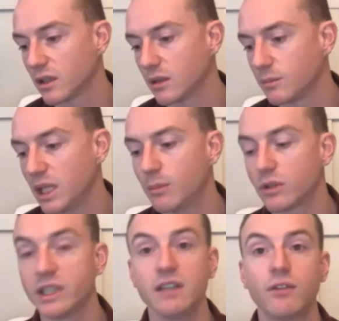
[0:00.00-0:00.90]
people
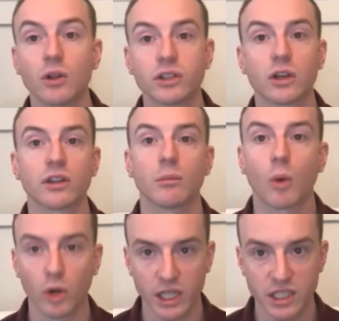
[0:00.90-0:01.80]
defaulting on their
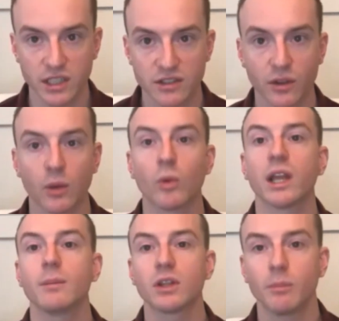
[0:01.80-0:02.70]
mortgages, so they weren't
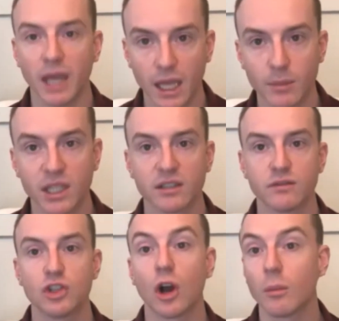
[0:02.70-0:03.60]
able to pay because of
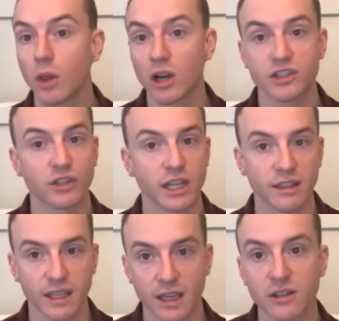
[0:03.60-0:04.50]
job loss or
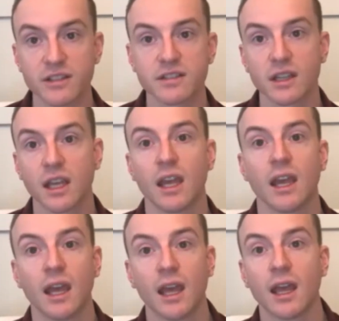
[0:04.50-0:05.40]
anything else.
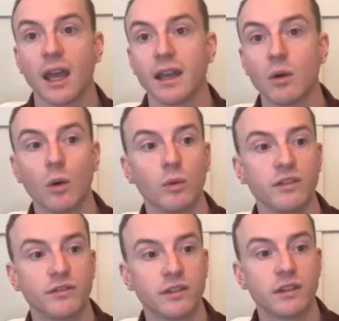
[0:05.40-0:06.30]
And now what we've
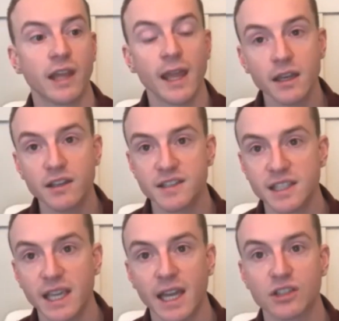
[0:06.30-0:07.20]
tended to
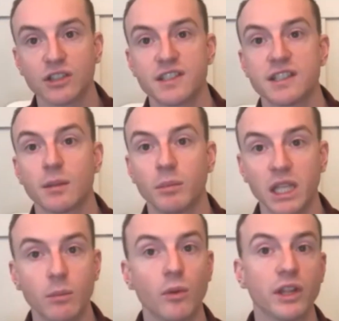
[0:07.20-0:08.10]
see actually is that the
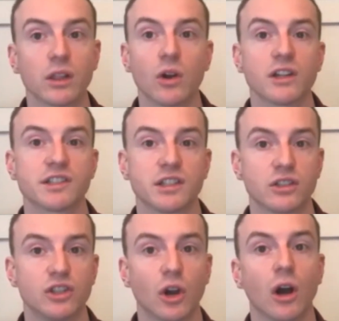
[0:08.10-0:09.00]
people that lost their
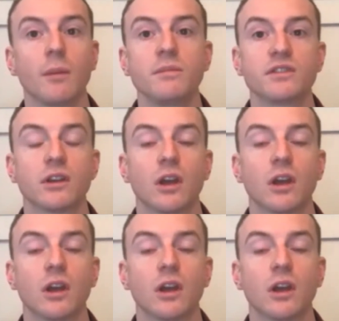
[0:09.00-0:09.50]
jobs